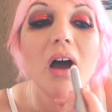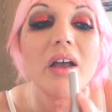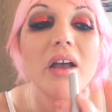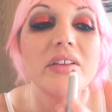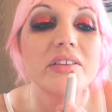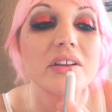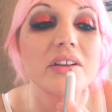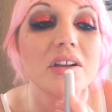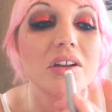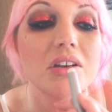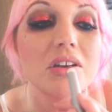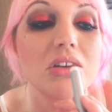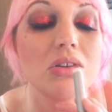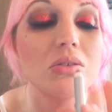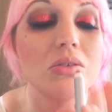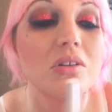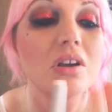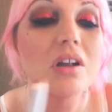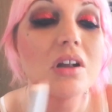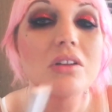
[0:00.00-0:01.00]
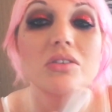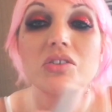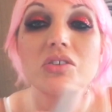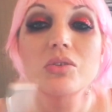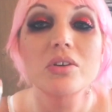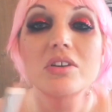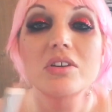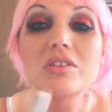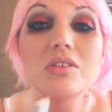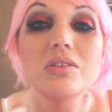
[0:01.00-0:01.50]
It's like a nude color,
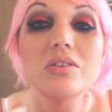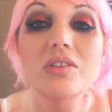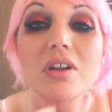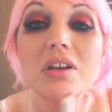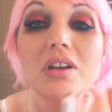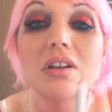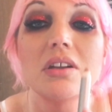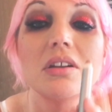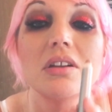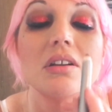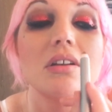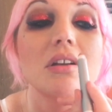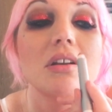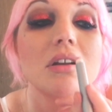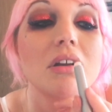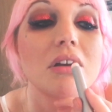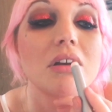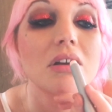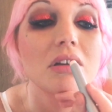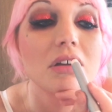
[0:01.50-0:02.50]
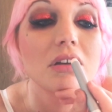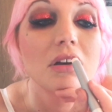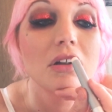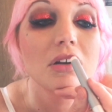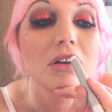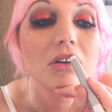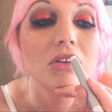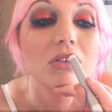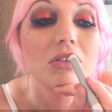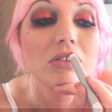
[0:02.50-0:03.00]
so I can use any
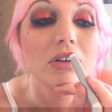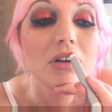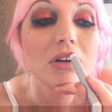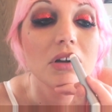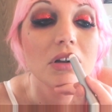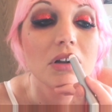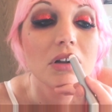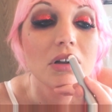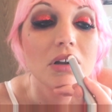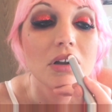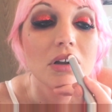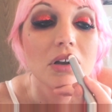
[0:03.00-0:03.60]
color over it.